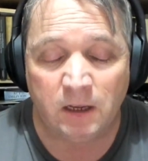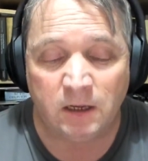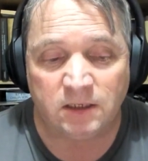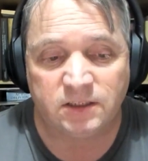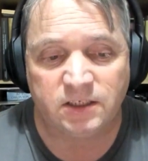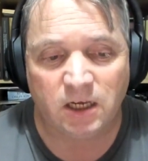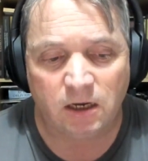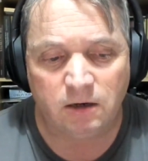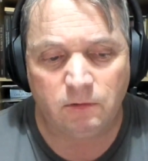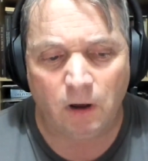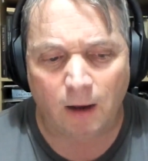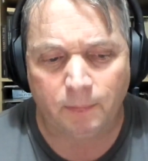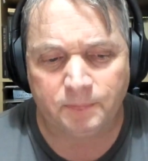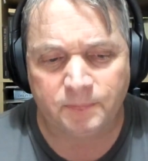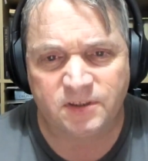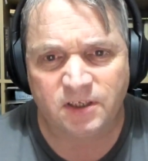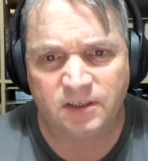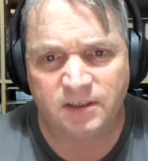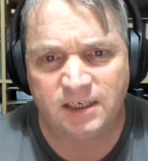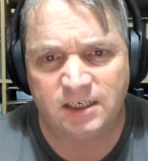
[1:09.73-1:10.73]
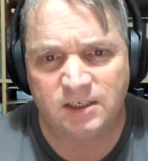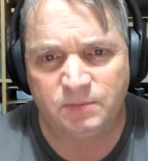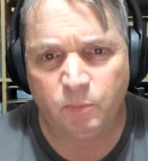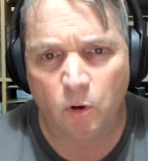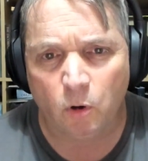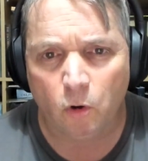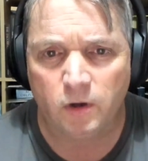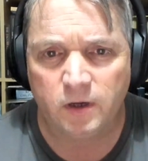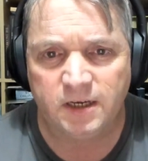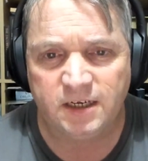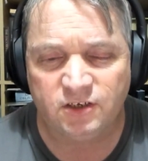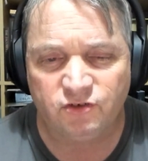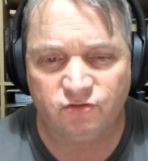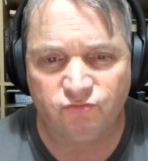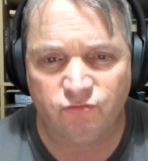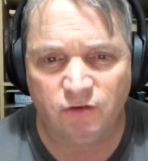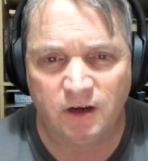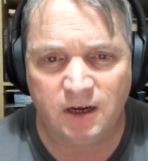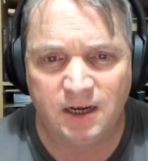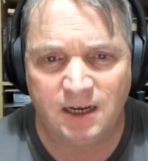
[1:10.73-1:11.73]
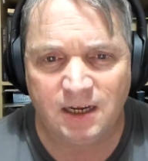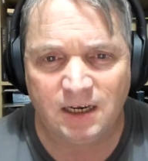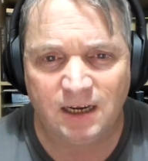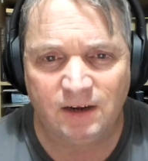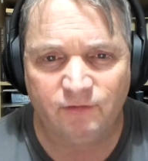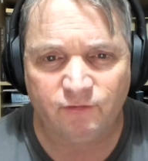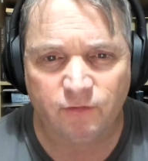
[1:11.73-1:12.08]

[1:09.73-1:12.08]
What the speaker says: So up to this point, really,